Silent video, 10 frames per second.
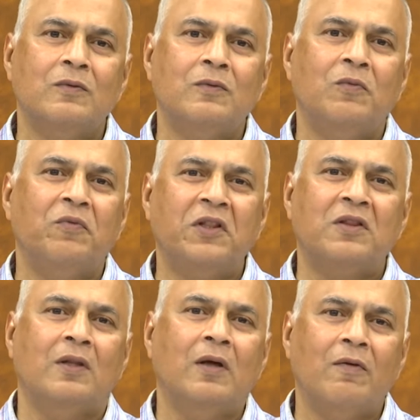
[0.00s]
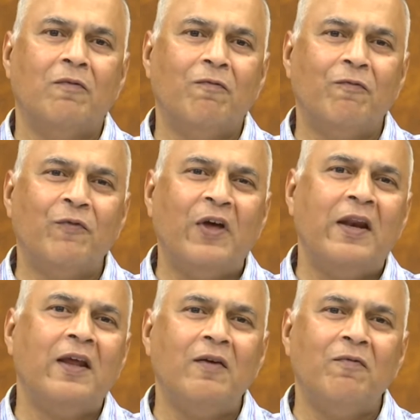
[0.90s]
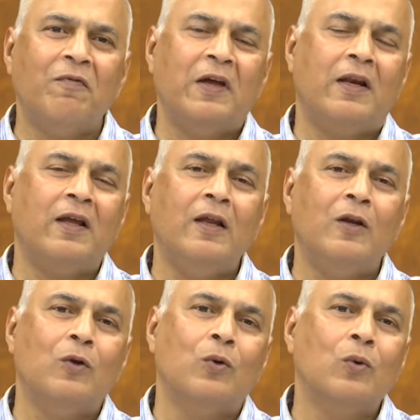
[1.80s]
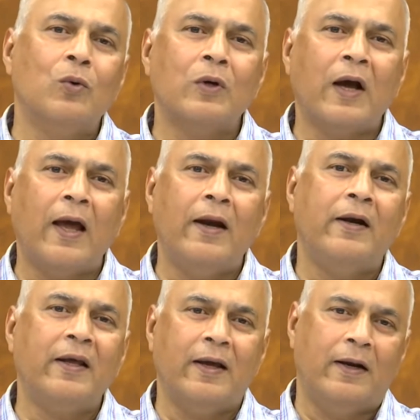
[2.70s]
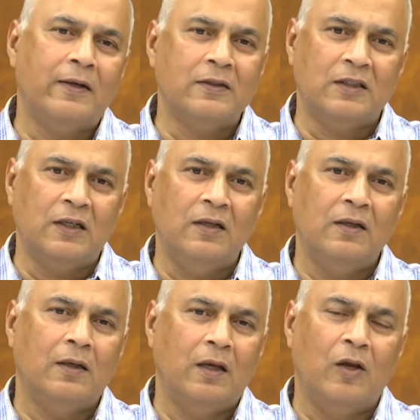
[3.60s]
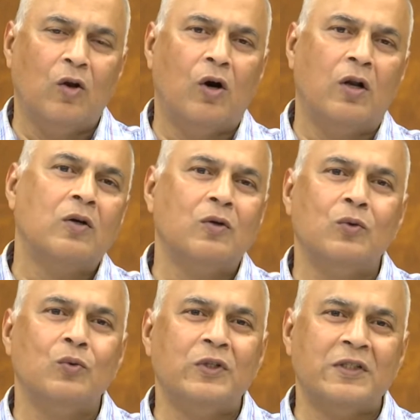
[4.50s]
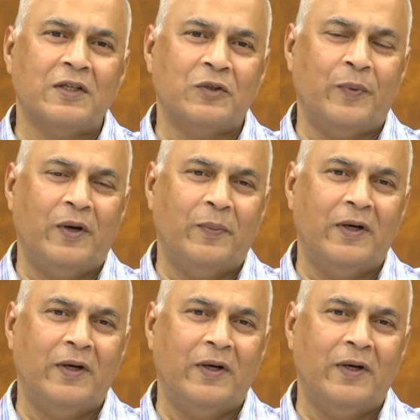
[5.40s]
with very, very low kinetic energy in order to do this experiment.